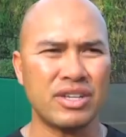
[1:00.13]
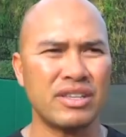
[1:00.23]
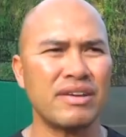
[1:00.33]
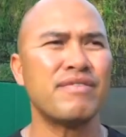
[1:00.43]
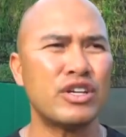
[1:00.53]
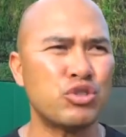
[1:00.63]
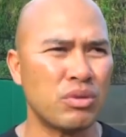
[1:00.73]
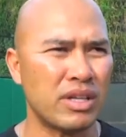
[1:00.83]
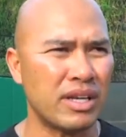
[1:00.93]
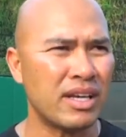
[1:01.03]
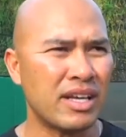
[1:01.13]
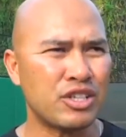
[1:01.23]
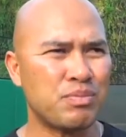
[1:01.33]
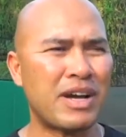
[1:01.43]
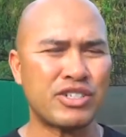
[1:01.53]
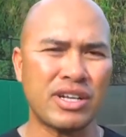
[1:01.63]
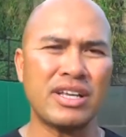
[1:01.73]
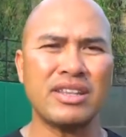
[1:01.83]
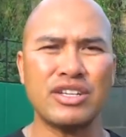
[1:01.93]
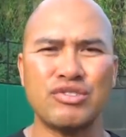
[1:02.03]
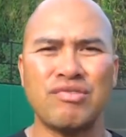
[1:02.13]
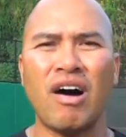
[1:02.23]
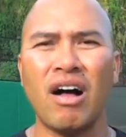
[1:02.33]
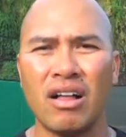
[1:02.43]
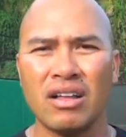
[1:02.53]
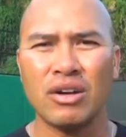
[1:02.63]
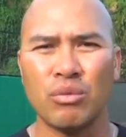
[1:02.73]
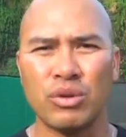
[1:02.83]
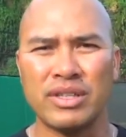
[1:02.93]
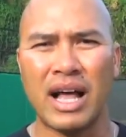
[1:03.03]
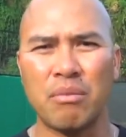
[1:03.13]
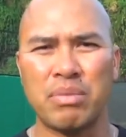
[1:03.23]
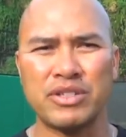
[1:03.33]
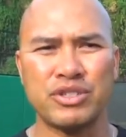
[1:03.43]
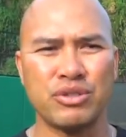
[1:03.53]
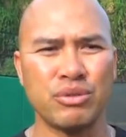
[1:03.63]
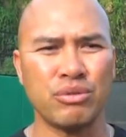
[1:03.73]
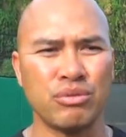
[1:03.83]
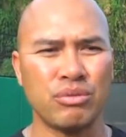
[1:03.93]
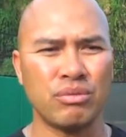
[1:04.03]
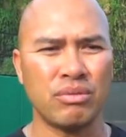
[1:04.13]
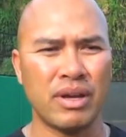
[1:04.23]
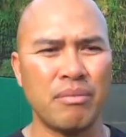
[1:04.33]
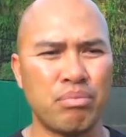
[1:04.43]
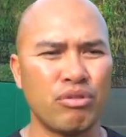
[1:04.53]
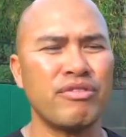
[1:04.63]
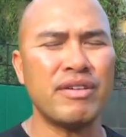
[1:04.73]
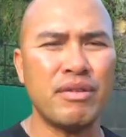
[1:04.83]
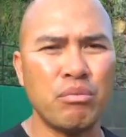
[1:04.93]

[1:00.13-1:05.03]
individually, especially in this fall, would help us to improve even